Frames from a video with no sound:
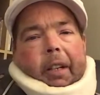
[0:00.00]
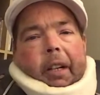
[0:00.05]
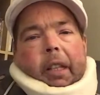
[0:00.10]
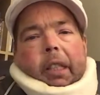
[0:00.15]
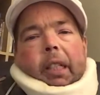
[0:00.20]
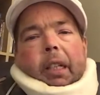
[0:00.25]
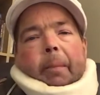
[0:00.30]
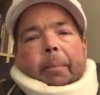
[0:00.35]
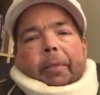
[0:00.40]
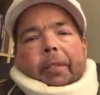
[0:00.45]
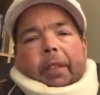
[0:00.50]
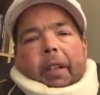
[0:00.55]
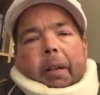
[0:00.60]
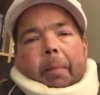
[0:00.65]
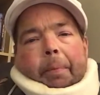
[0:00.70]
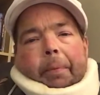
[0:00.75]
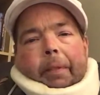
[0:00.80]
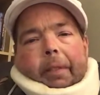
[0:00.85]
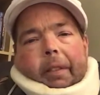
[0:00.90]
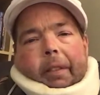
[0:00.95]
thumbs up
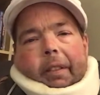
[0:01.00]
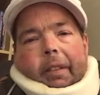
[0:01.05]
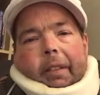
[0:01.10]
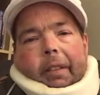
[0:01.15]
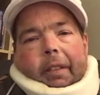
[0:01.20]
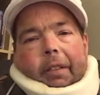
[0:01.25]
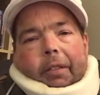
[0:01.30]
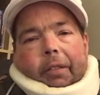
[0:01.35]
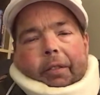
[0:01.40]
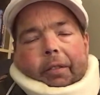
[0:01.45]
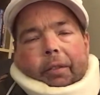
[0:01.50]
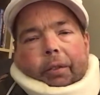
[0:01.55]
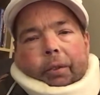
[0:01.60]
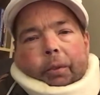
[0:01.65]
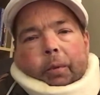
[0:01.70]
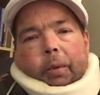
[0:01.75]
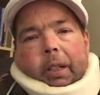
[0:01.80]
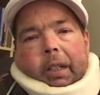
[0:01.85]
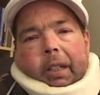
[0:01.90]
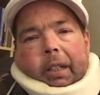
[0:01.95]

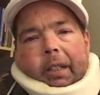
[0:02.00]
to